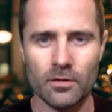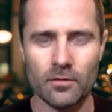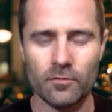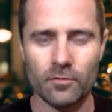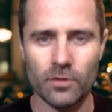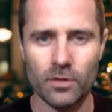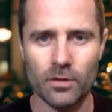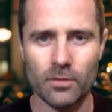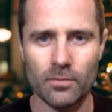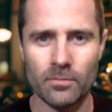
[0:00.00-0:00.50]

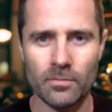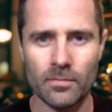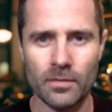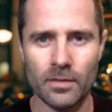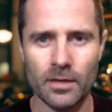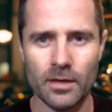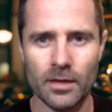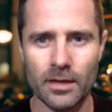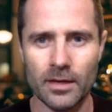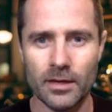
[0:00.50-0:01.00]

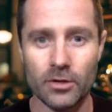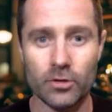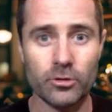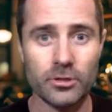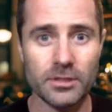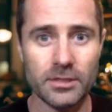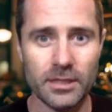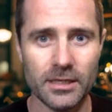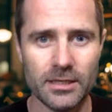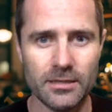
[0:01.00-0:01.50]
from
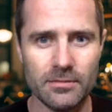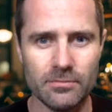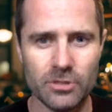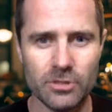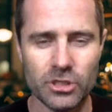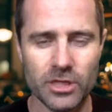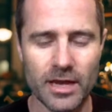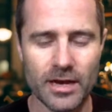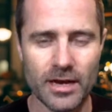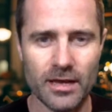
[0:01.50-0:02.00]
Christine.
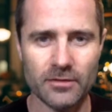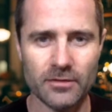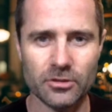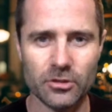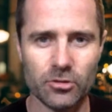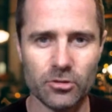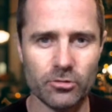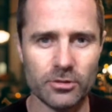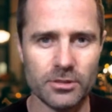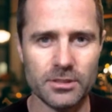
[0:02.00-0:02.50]
Shout out
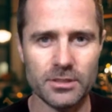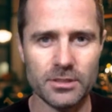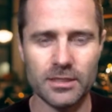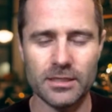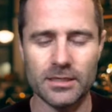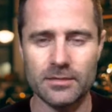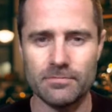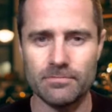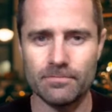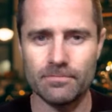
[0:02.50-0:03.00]
to
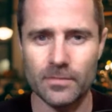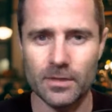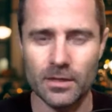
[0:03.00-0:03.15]
Christine.